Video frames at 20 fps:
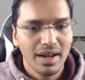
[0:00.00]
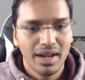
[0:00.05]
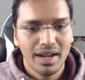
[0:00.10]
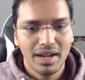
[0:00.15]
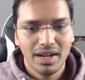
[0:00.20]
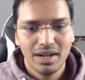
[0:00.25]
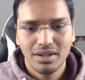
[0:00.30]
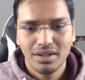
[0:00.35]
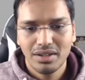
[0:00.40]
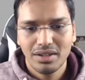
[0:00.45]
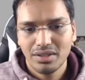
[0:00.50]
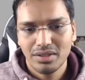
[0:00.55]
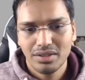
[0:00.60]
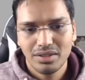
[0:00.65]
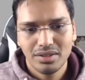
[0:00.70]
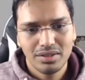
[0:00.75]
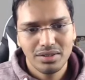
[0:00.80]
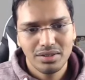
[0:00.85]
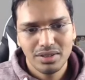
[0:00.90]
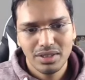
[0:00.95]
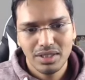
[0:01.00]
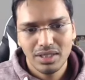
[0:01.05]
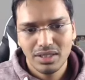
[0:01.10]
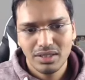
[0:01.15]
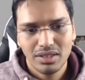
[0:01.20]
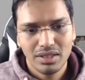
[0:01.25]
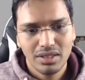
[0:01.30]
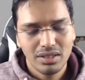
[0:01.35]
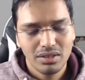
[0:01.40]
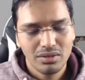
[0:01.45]
and
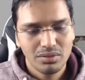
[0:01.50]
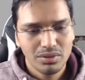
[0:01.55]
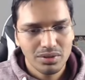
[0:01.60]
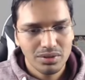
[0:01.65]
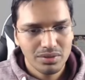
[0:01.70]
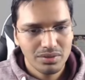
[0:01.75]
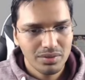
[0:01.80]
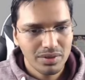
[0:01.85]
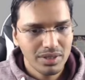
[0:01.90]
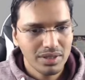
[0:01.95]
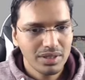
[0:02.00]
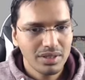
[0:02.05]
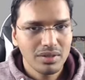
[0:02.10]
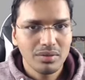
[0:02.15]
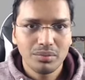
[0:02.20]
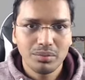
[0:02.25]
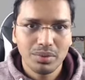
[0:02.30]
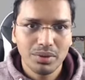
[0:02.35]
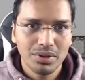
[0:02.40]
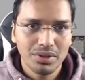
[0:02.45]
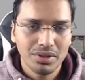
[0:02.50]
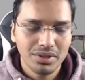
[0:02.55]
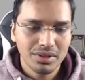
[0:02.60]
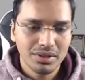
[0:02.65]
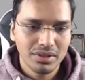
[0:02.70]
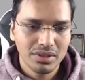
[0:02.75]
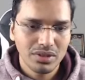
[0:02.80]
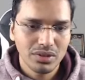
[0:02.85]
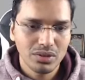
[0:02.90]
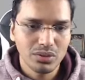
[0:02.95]
it was very
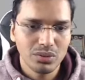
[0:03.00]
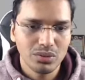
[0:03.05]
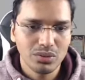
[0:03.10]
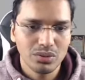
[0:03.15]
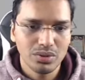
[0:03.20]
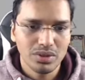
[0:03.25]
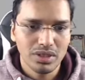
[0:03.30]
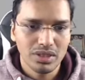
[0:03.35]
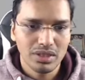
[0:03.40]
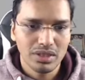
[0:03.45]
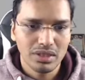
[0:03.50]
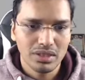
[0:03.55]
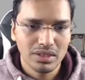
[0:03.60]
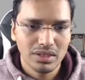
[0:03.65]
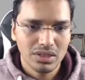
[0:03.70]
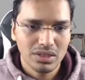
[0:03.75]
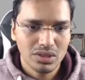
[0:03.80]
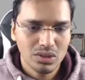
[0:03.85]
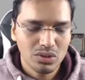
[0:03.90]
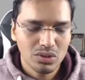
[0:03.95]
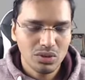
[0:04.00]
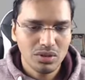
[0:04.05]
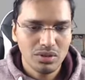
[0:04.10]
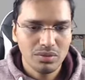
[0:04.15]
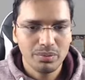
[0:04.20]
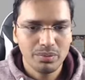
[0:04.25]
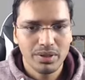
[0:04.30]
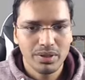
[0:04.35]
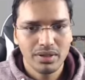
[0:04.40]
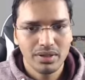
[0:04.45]
important to
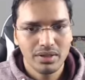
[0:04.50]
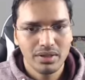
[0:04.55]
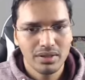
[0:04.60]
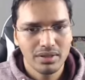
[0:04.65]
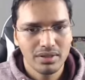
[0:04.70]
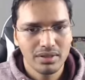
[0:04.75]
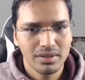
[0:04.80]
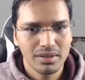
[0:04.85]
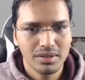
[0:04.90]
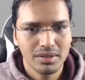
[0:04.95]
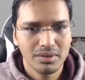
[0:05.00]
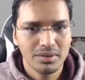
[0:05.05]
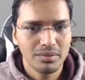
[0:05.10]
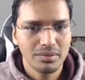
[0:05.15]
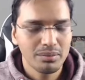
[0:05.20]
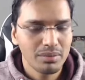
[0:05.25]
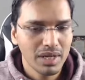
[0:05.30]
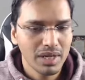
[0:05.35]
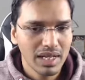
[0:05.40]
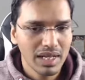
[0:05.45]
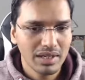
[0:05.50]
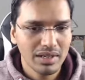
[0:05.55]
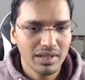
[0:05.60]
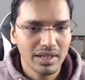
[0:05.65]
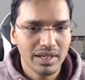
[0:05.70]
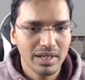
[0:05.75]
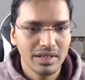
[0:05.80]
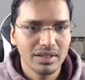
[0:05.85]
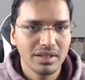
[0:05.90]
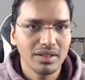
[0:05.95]
stop black
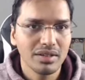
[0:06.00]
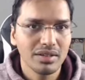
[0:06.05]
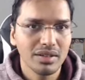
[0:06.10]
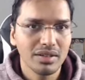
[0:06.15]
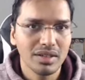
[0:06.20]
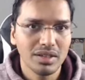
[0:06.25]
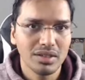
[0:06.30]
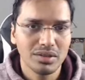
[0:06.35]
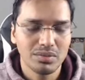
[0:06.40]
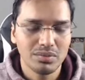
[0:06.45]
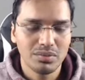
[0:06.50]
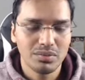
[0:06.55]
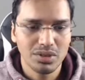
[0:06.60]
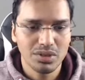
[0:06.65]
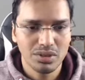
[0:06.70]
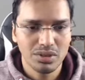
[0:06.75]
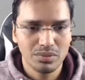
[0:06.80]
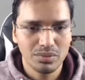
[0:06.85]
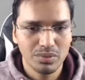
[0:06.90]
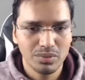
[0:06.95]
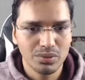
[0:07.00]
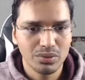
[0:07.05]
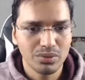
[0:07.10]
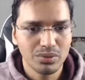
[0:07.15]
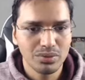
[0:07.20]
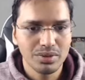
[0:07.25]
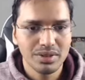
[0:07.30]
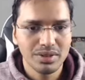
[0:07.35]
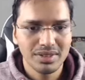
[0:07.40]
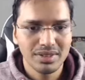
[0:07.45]
getting his bishop
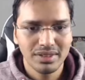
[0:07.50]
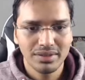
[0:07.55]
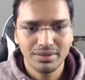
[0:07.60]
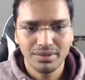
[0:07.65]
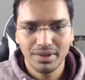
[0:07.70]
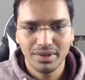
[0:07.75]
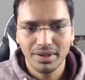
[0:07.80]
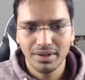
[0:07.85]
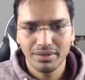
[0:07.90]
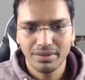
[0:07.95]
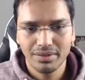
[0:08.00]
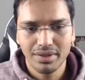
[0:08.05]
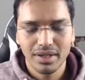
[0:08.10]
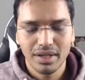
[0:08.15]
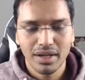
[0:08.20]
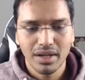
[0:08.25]
to c5.